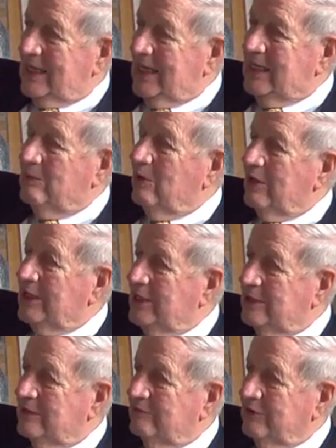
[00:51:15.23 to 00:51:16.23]
anywhere
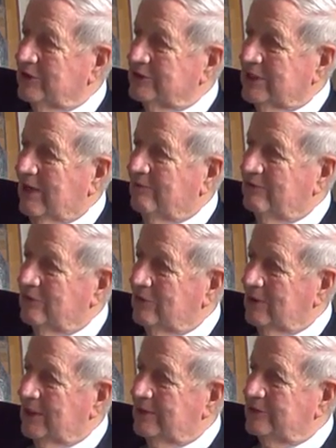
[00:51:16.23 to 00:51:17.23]
near the
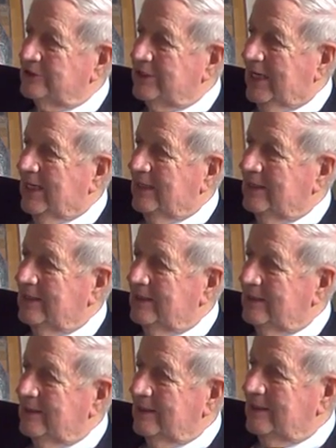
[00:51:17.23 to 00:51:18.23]
philosophical understanding
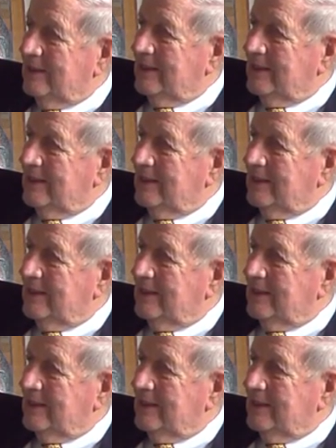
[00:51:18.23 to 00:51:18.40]
that